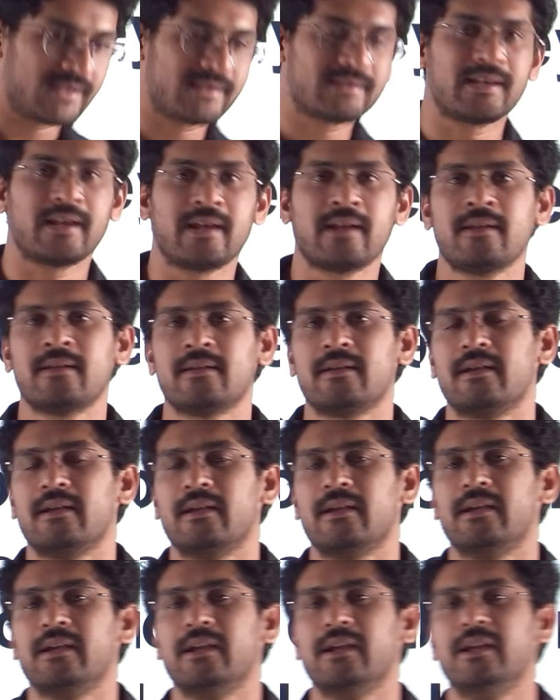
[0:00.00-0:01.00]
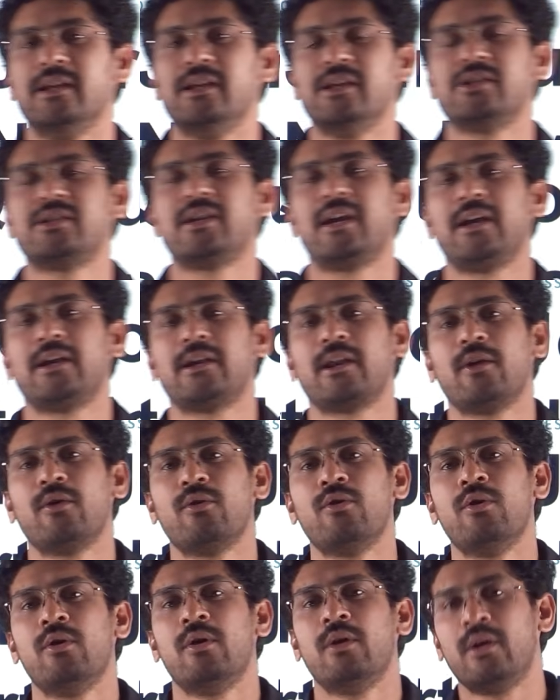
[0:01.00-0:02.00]
is a
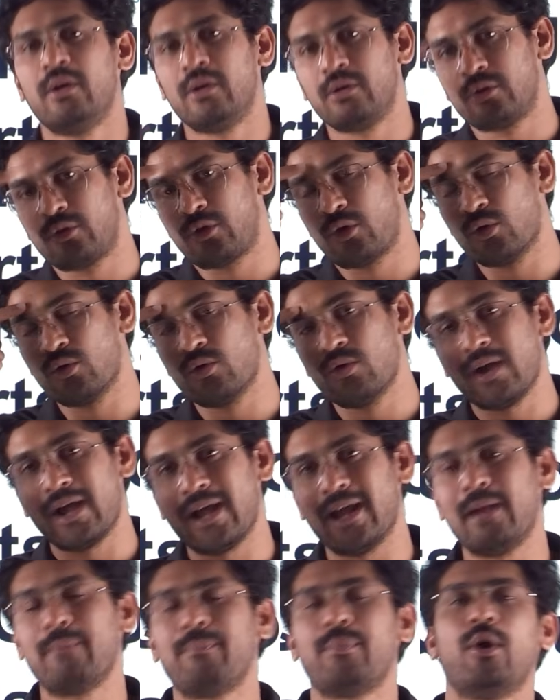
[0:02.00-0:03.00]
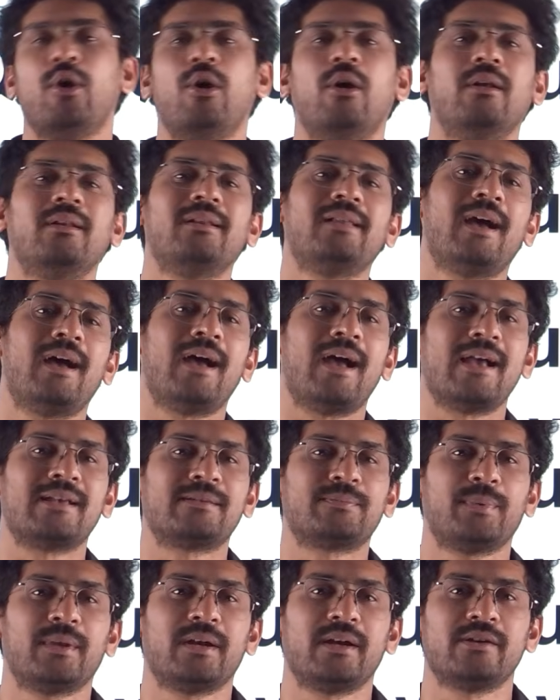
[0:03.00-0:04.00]
initiative to help all the
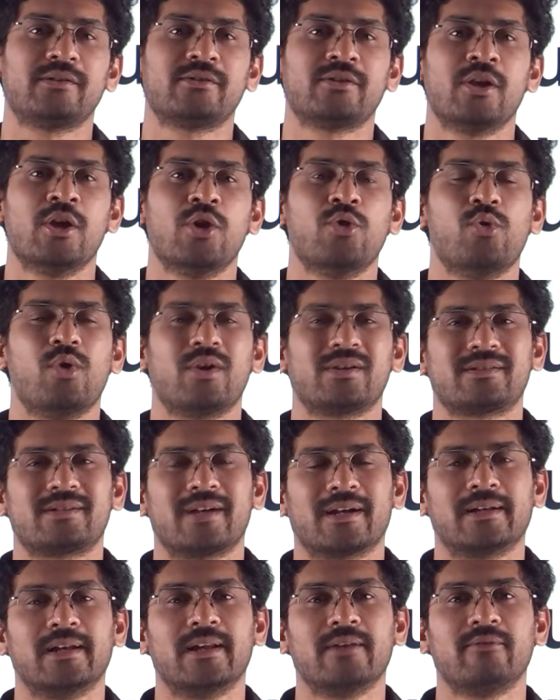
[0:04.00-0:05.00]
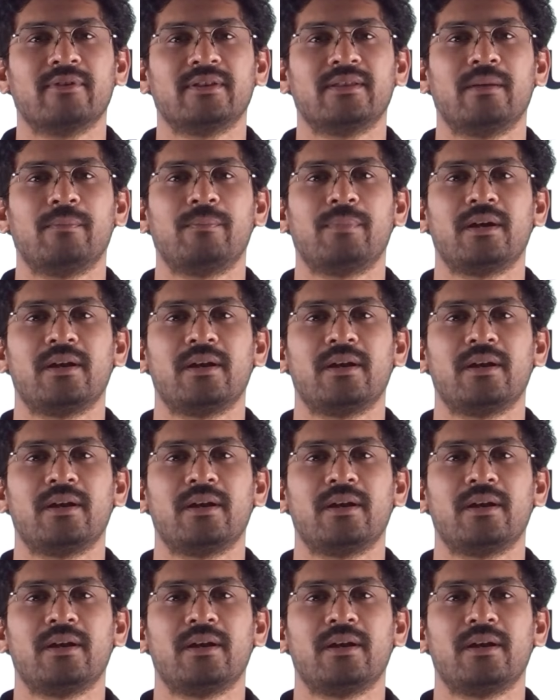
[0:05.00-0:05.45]
aspirants who are struggling with the